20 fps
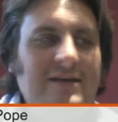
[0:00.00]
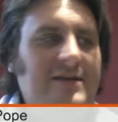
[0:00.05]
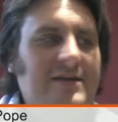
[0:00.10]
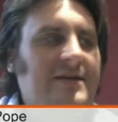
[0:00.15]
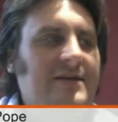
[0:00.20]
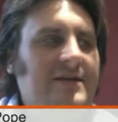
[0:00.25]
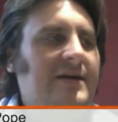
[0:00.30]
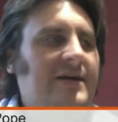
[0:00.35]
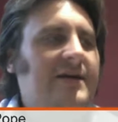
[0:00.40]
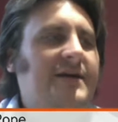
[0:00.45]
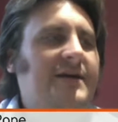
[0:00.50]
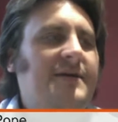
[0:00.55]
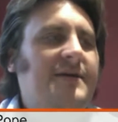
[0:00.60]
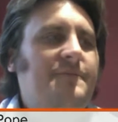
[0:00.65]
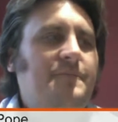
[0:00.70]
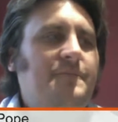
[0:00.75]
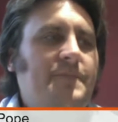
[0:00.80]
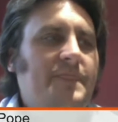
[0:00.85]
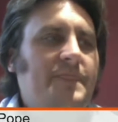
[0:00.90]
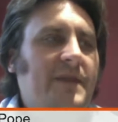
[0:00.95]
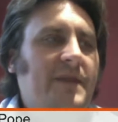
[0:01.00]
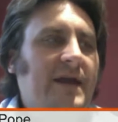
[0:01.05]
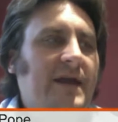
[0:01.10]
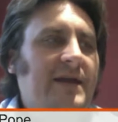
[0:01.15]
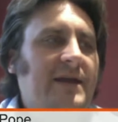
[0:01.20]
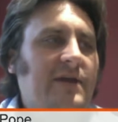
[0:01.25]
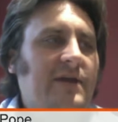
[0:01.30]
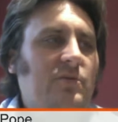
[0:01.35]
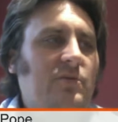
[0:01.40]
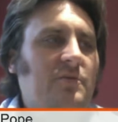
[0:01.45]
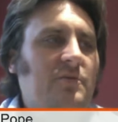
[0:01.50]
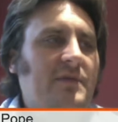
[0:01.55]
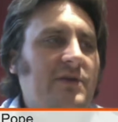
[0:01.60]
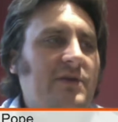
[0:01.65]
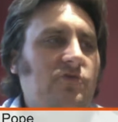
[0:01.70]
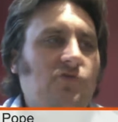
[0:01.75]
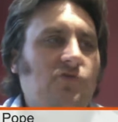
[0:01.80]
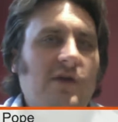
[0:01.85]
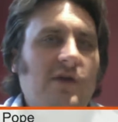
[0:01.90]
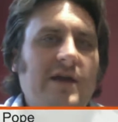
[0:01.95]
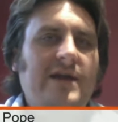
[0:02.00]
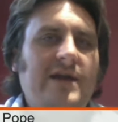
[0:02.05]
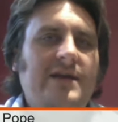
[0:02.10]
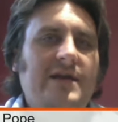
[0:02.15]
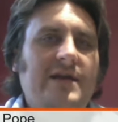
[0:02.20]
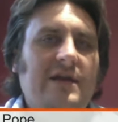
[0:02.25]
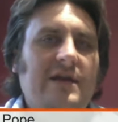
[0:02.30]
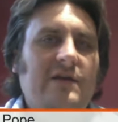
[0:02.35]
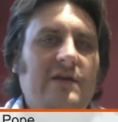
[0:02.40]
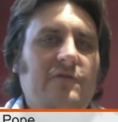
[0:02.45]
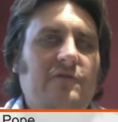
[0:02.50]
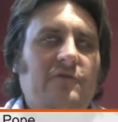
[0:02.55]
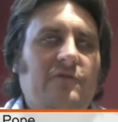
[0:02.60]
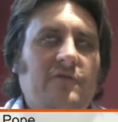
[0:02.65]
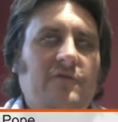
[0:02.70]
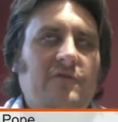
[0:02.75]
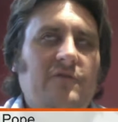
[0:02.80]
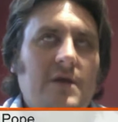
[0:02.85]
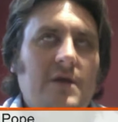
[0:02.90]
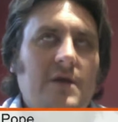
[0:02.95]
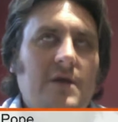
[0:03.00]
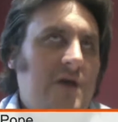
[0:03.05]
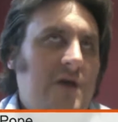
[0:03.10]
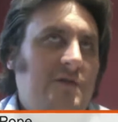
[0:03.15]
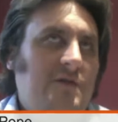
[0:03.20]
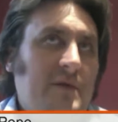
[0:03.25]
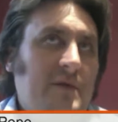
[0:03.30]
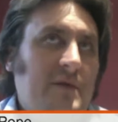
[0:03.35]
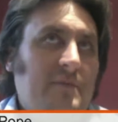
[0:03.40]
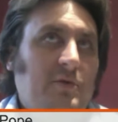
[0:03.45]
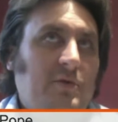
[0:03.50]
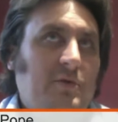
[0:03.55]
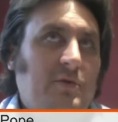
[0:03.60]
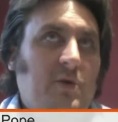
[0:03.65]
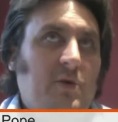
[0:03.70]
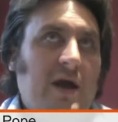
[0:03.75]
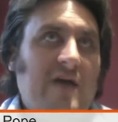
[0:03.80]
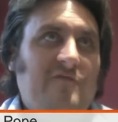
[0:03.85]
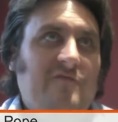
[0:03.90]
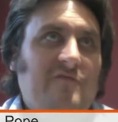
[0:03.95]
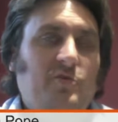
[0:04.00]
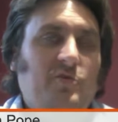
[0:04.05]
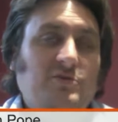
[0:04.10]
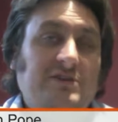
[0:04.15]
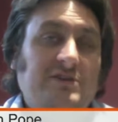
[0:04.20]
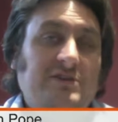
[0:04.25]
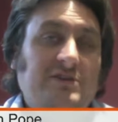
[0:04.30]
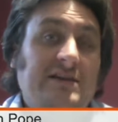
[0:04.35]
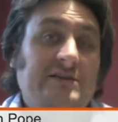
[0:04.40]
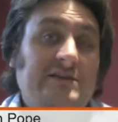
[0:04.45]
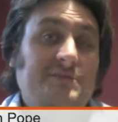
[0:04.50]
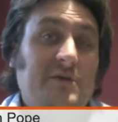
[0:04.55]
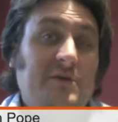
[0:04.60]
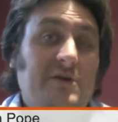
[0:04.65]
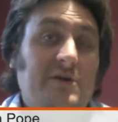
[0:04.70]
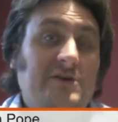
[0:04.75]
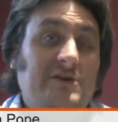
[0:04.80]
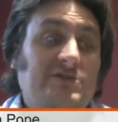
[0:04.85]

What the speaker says: And it would be great if other people who have porting experience or